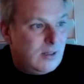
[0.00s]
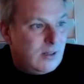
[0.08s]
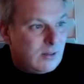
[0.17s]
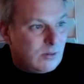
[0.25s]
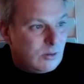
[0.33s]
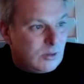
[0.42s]

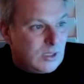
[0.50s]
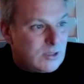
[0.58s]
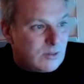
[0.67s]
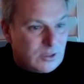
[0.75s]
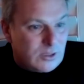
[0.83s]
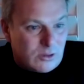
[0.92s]
are all
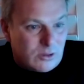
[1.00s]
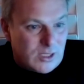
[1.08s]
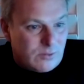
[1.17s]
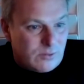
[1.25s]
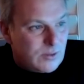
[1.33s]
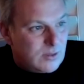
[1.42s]
entering
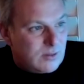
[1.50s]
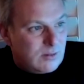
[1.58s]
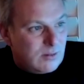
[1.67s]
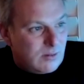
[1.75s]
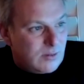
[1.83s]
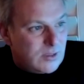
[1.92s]
lockdown
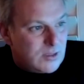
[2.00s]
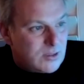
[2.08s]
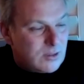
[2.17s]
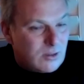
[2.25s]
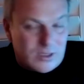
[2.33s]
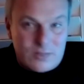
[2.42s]

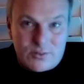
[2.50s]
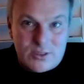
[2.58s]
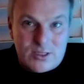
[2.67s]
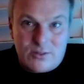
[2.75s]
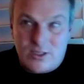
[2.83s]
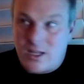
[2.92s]
for
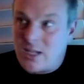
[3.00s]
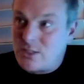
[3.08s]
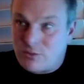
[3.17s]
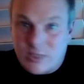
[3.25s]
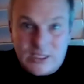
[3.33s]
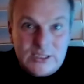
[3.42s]
7 days.
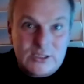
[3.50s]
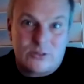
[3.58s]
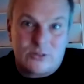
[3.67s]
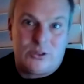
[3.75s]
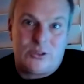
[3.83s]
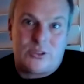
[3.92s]

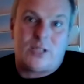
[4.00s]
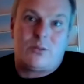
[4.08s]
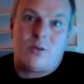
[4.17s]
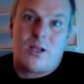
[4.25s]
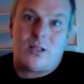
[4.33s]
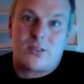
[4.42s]
Regional New South
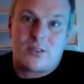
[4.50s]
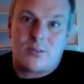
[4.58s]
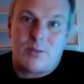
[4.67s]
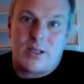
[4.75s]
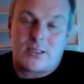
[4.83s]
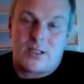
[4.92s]
Wales is
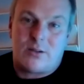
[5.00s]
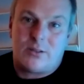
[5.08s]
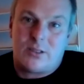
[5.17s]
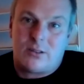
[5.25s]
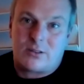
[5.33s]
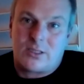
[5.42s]
about to go
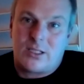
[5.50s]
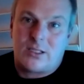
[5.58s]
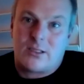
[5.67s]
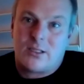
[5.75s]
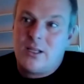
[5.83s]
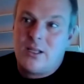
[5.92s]
into
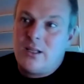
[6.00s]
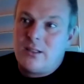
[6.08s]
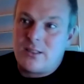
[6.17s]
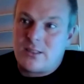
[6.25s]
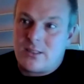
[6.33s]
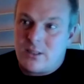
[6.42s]
lockdown.
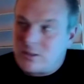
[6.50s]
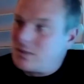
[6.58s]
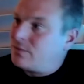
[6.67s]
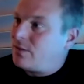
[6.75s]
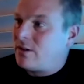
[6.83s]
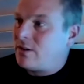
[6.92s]
This
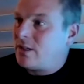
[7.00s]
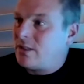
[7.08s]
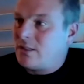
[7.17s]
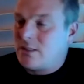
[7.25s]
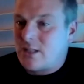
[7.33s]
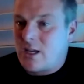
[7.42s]
Delta
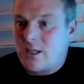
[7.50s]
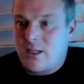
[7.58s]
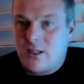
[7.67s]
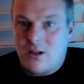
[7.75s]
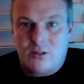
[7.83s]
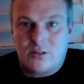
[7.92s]
variant is
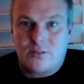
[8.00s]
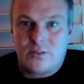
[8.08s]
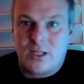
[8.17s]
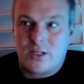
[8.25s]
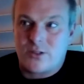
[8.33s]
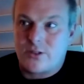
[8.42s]
taking hold of the
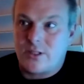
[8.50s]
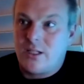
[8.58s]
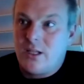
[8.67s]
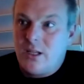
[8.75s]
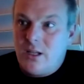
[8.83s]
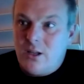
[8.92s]
country.
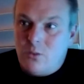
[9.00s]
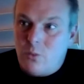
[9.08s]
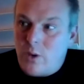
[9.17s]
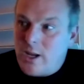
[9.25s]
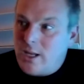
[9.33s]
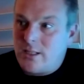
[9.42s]

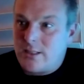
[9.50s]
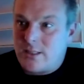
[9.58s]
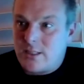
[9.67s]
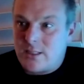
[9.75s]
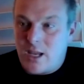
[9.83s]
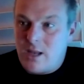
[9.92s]
Where does
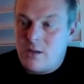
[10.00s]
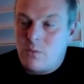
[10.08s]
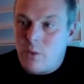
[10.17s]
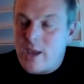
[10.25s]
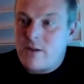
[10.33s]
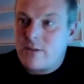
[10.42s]
this end?
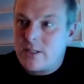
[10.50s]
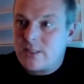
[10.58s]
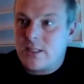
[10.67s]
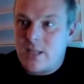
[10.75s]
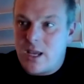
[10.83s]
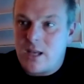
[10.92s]
Where
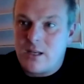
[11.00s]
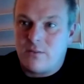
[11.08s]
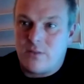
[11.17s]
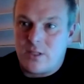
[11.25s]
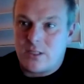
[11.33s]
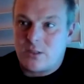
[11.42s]
is the end
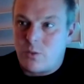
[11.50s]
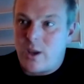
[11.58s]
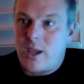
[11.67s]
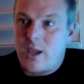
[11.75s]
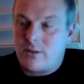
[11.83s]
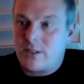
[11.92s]
of this?
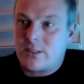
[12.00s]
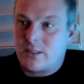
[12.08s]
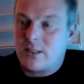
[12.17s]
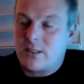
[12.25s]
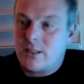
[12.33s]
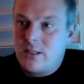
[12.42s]
Where is
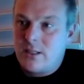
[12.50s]
at